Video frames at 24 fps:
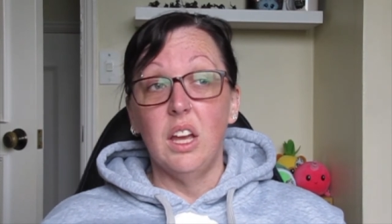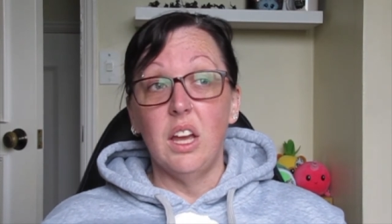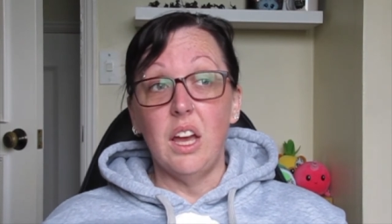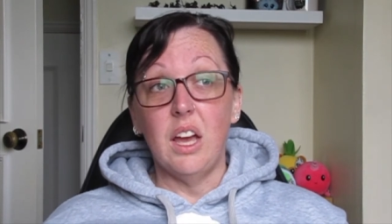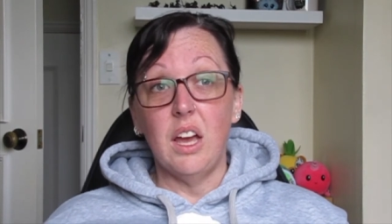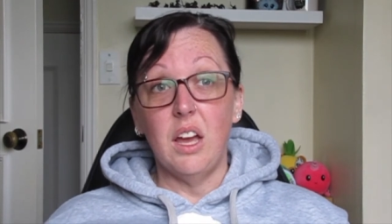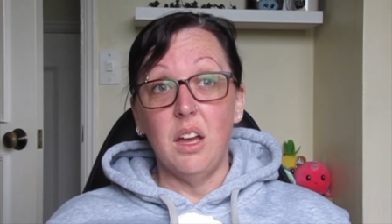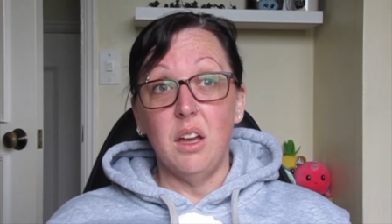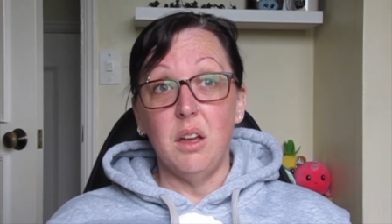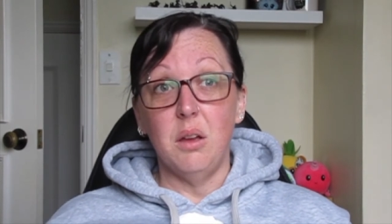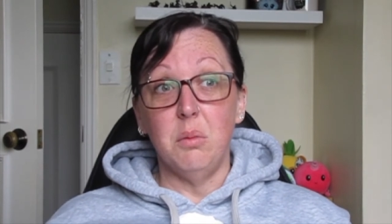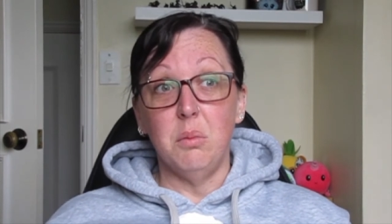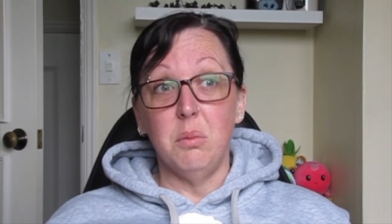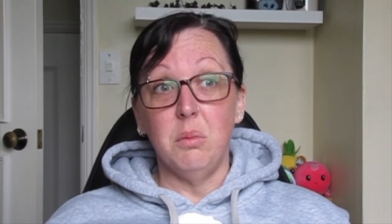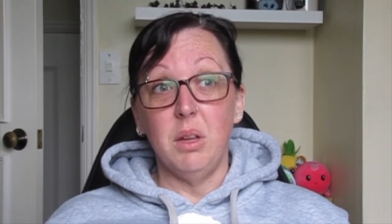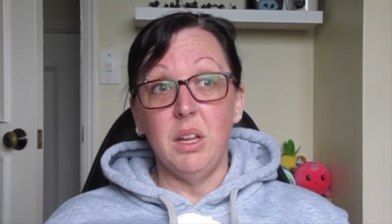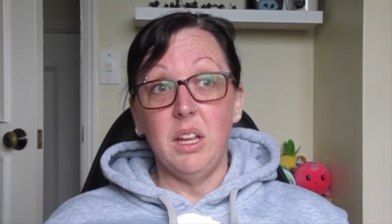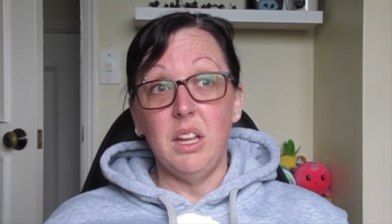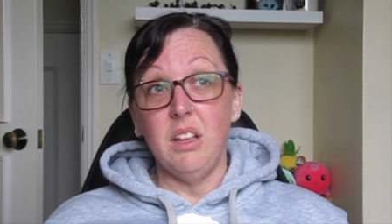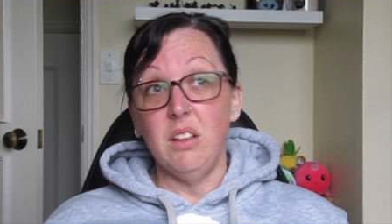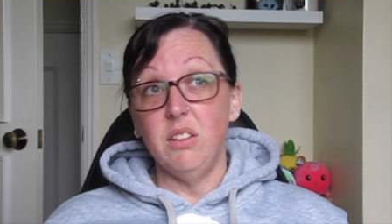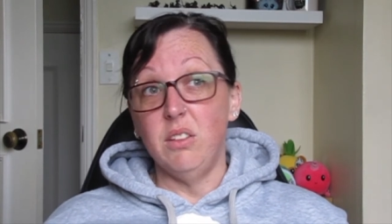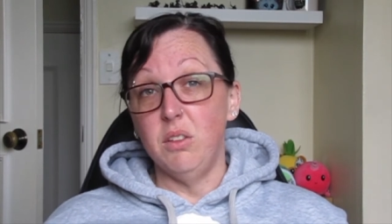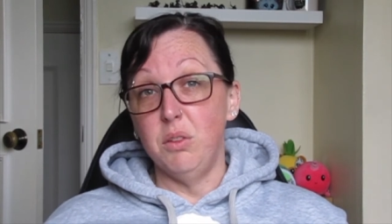Um,
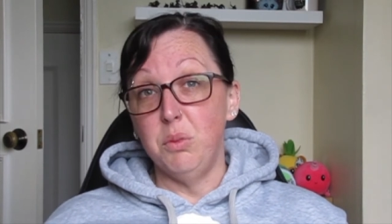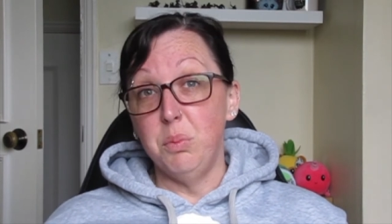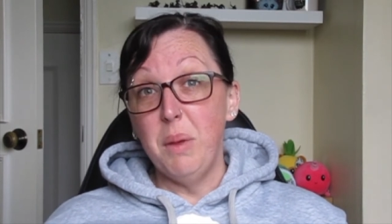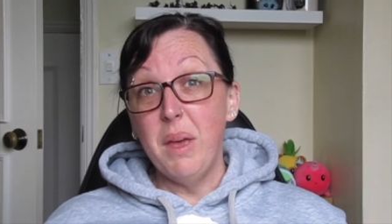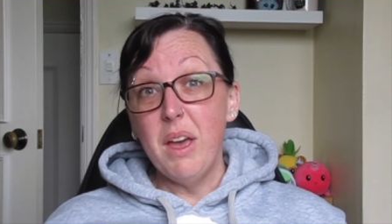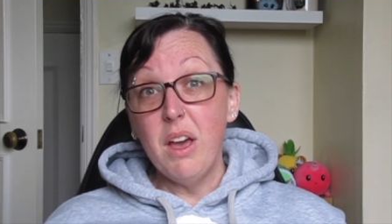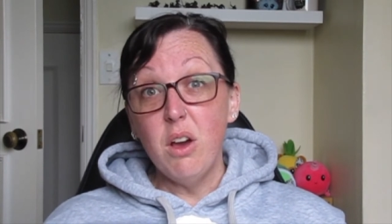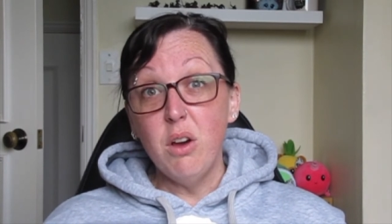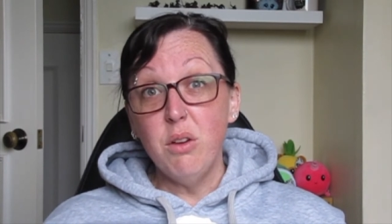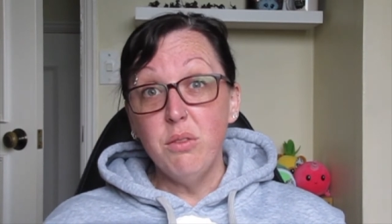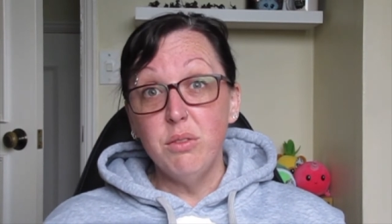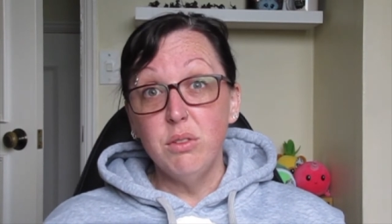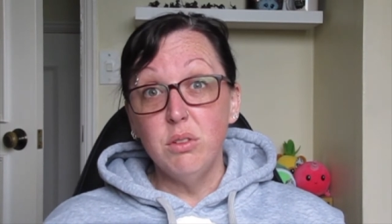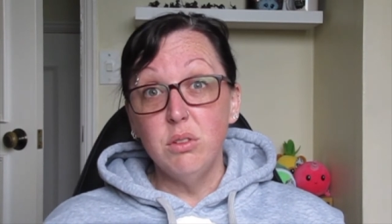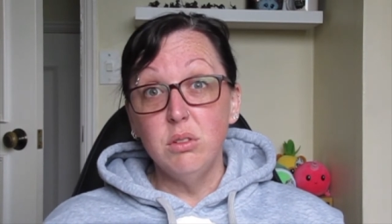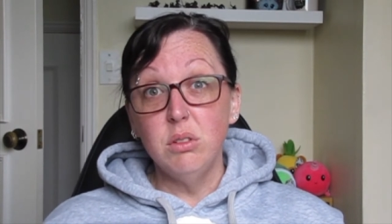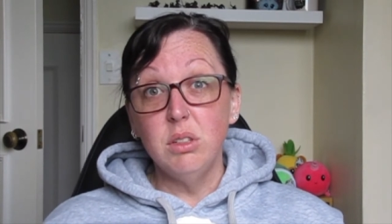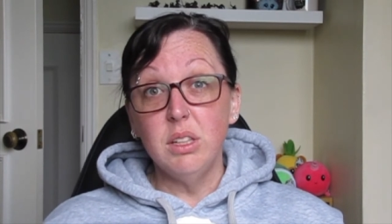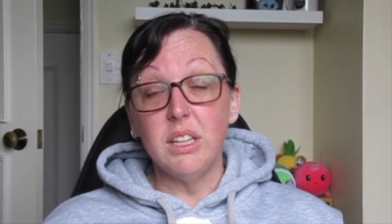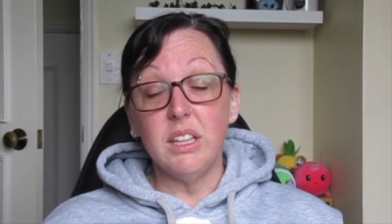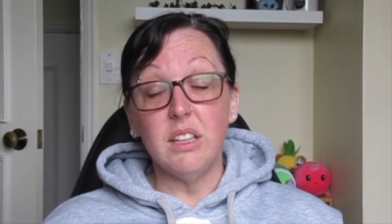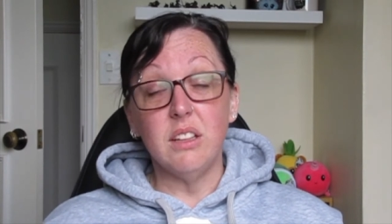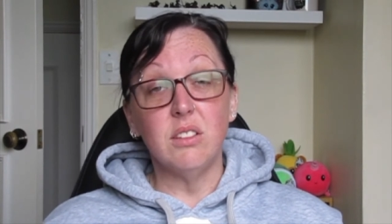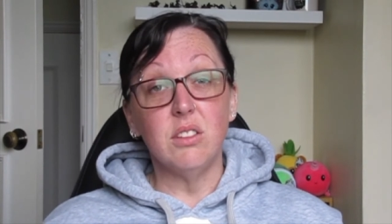he is as powerful,
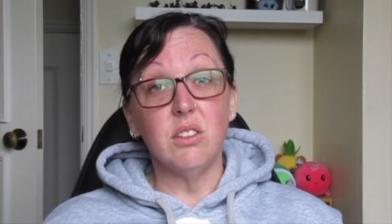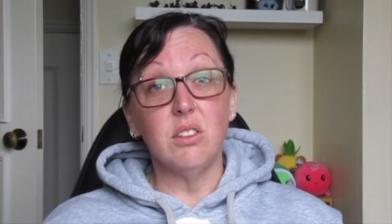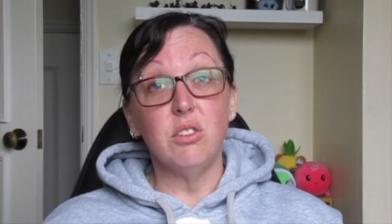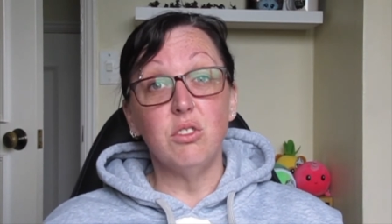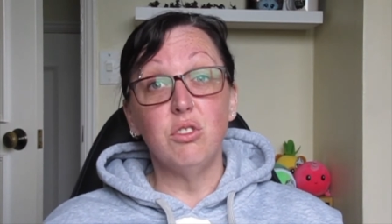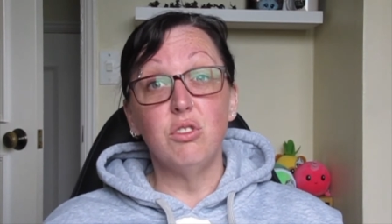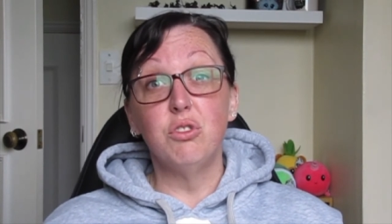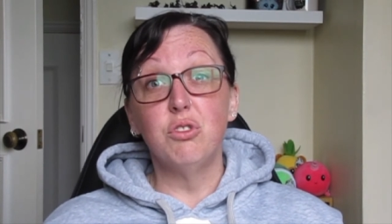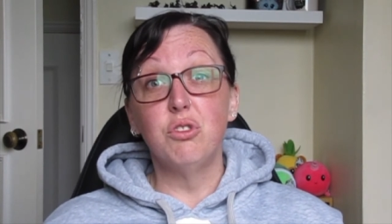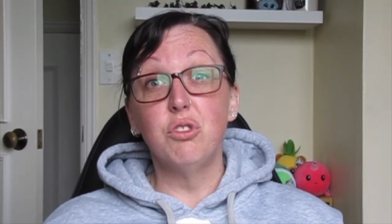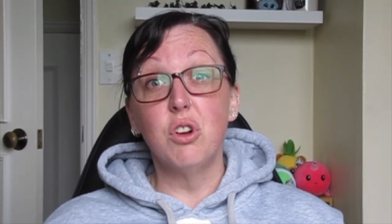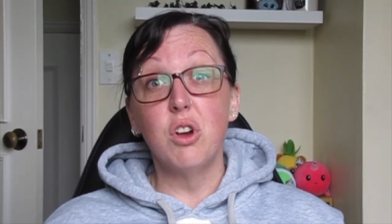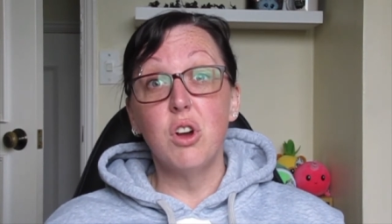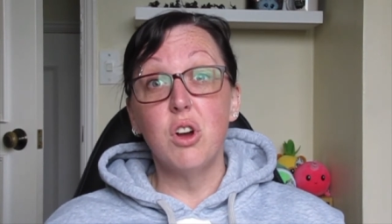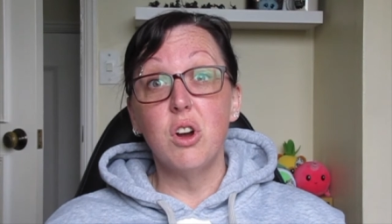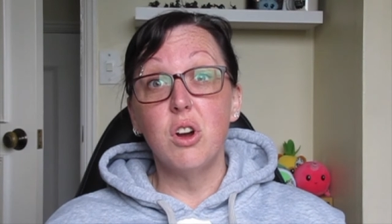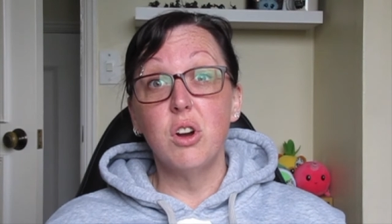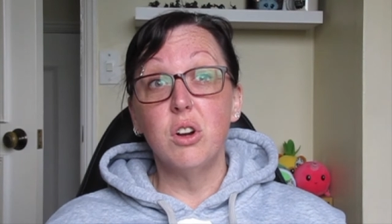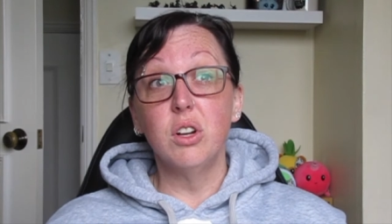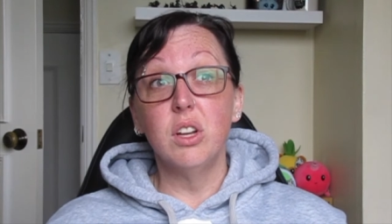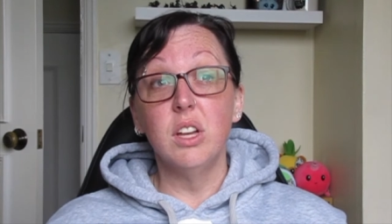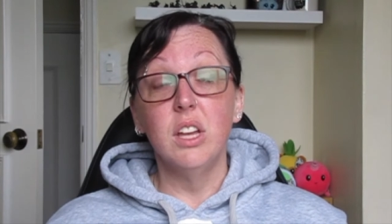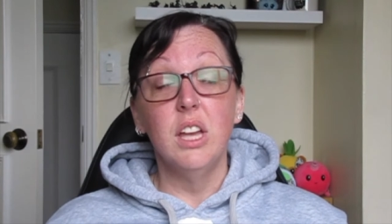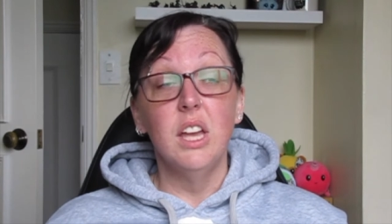he is as
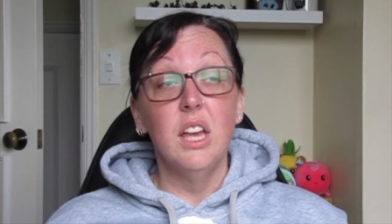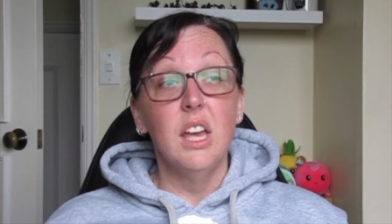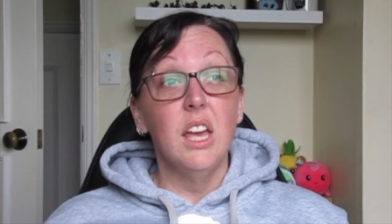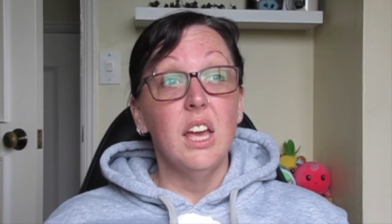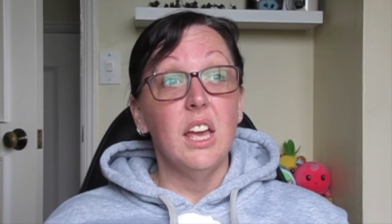strong.